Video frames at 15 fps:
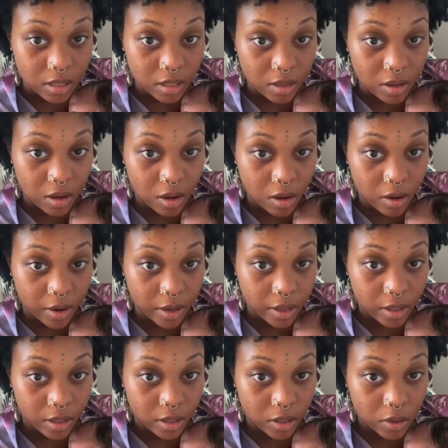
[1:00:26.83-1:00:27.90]
it's still
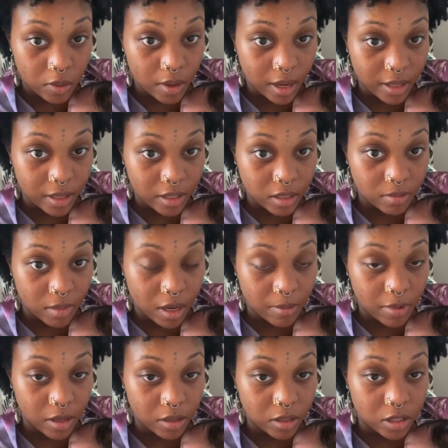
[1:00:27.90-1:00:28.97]
hard. You got this,
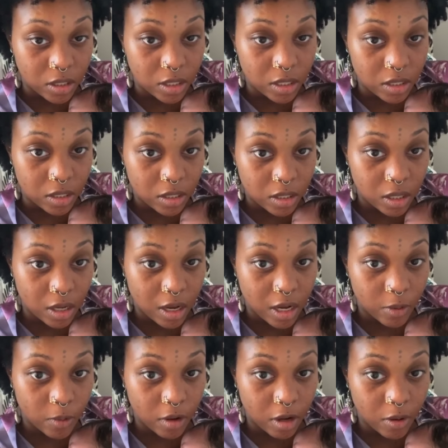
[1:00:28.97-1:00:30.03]
Mama. Sheesh.
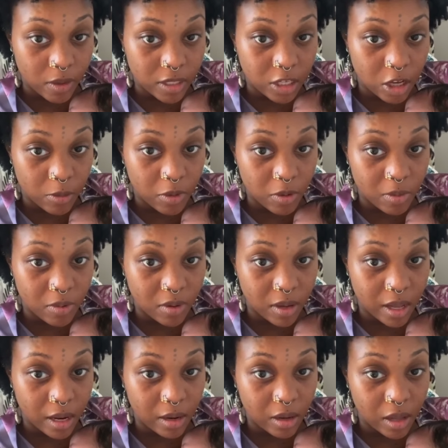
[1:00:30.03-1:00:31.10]
God will always help you
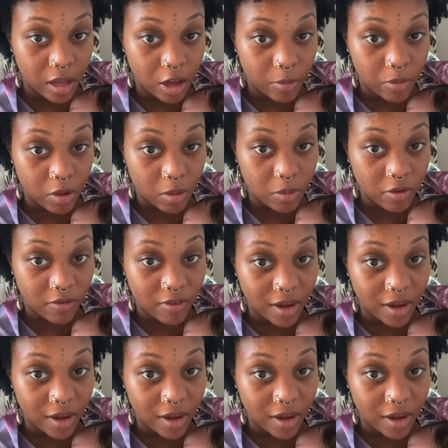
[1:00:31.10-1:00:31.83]
and help you